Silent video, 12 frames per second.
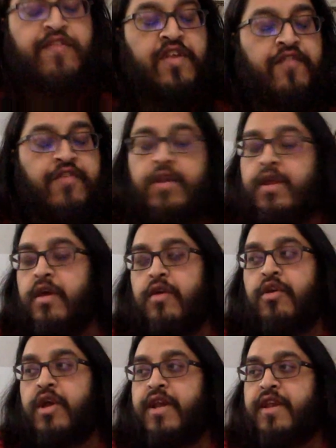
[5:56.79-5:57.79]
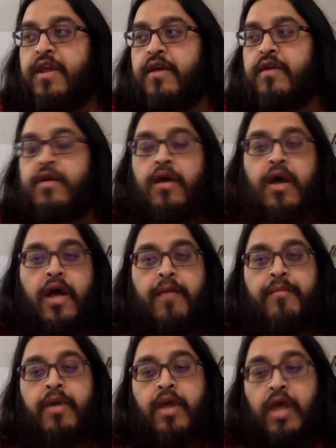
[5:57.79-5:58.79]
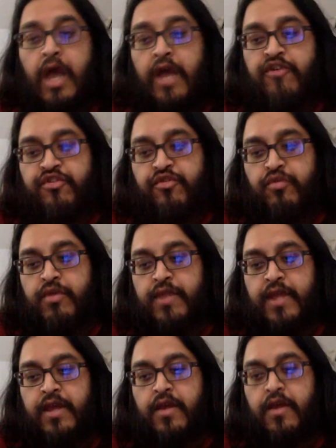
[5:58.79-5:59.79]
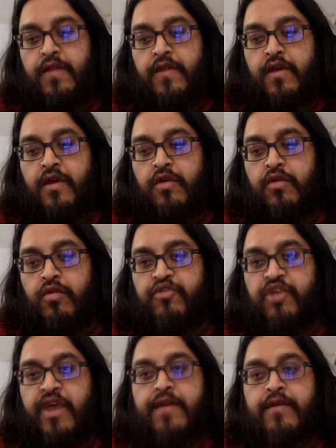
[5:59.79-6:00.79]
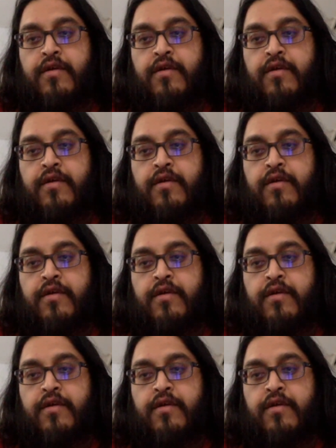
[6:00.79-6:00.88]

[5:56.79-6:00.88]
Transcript: definitely a good idea. I just threw a link in the Google chat